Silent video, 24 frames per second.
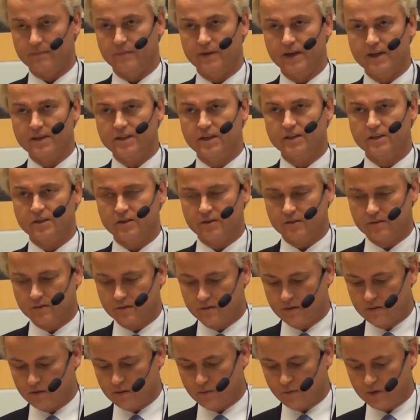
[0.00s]
This is
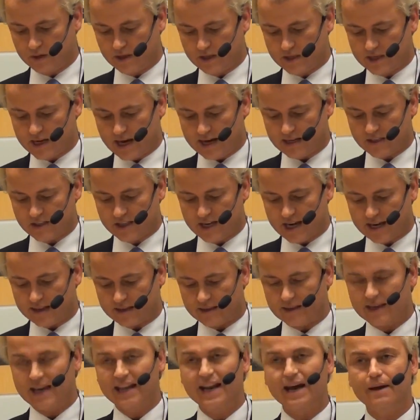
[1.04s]
what this guy
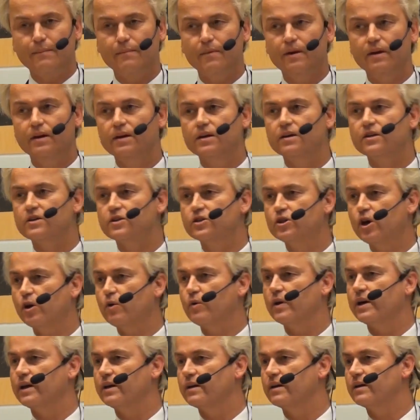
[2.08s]
said. And I'm
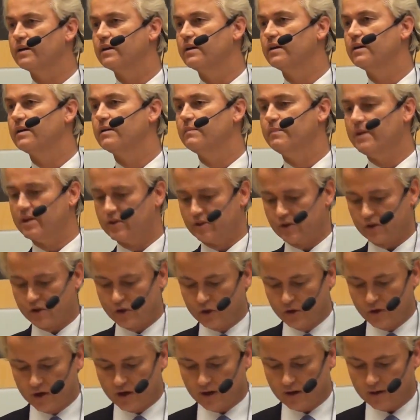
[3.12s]
sorry, Mr.
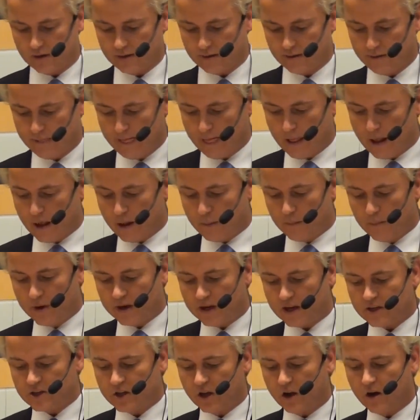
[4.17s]
Schüler,
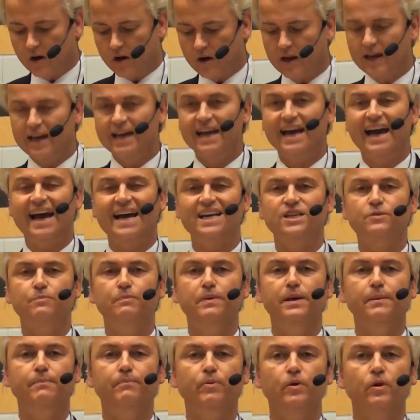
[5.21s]
but as long as
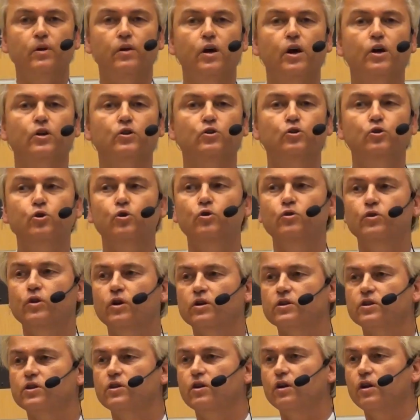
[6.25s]
people do
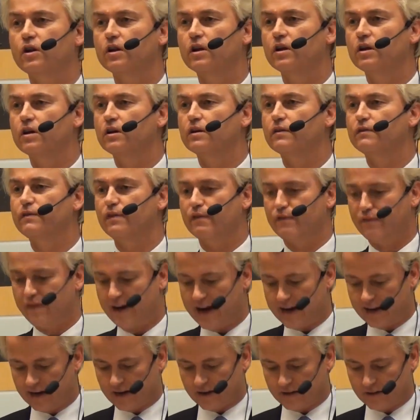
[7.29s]
not call for
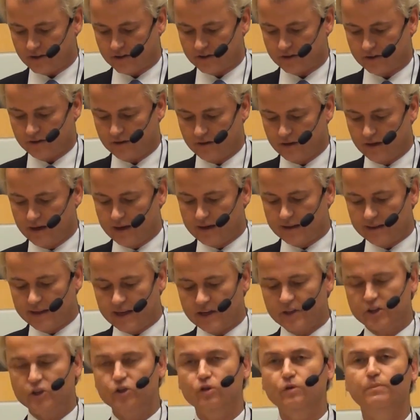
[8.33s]
violence,
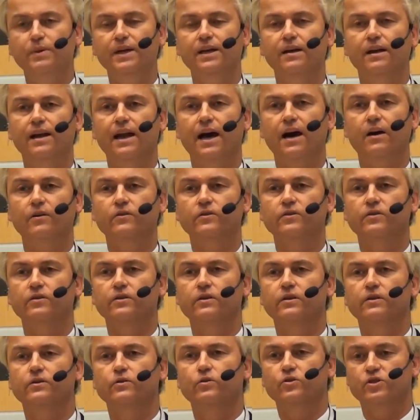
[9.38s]
they should be allowed
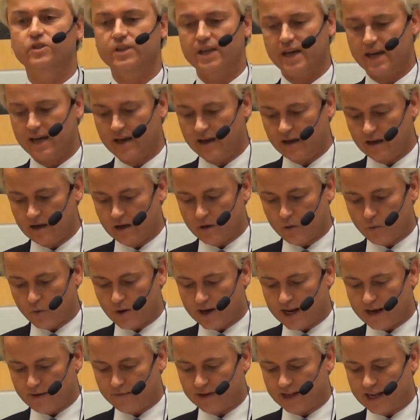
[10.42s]
to say
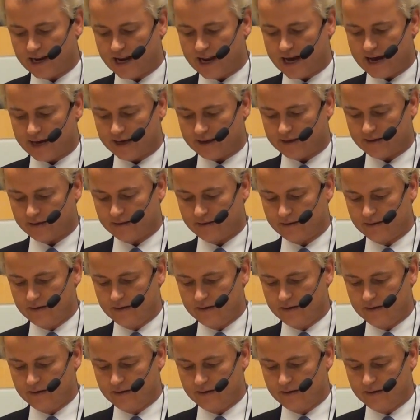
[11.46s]
whatever they like.